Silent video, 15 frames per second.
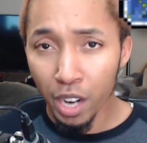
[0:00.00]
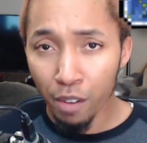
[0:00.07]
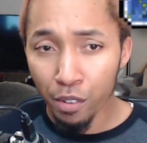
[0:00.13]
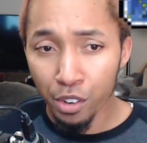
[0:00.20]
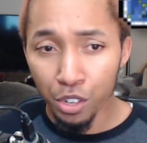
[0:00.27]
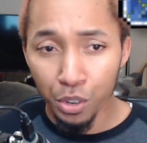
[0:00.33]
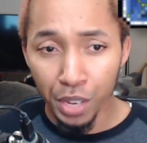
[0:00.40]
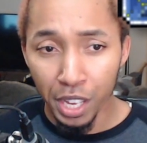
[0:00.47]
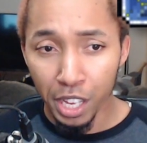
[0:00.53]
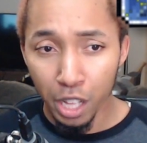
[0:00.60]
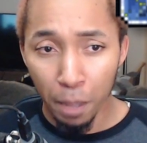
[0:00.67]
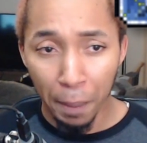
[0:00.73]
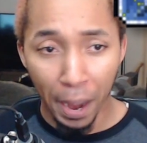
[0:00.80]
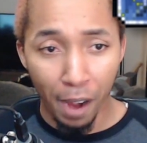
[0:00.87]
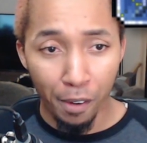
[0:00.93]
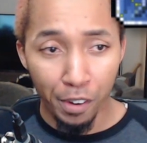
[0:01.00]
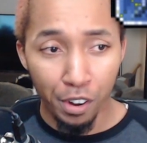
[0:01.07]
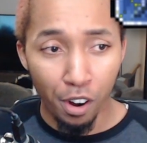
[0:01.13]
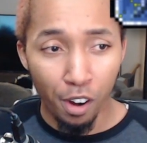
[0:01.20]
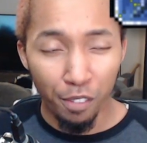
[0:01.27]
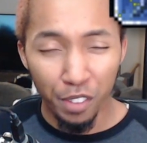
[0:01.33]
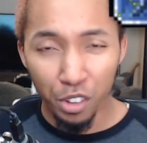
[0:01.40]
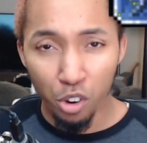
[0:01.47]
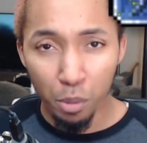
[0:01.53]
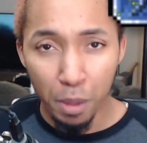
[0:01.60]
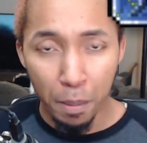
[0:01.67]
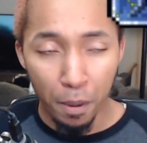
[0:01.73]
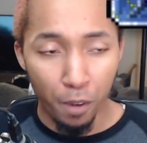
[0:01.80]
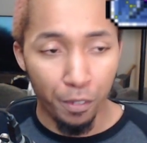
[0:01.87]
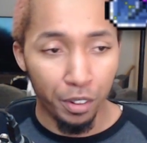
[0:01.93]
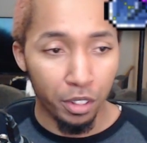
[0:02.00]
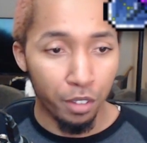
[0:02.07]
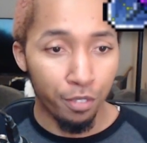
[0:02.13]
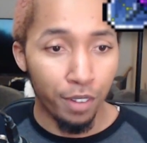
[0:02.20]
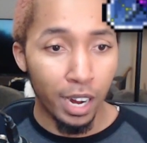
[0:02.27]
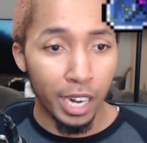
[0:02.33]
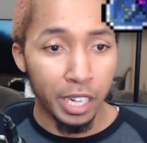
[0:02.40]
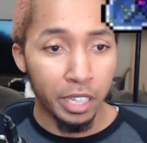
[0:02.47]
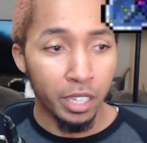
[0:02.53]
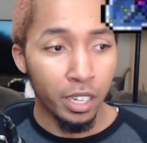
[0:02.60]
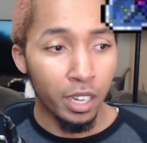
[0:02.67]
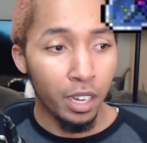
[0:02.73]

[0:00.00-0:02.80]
you can get a parry off and you'll be perfectly fine.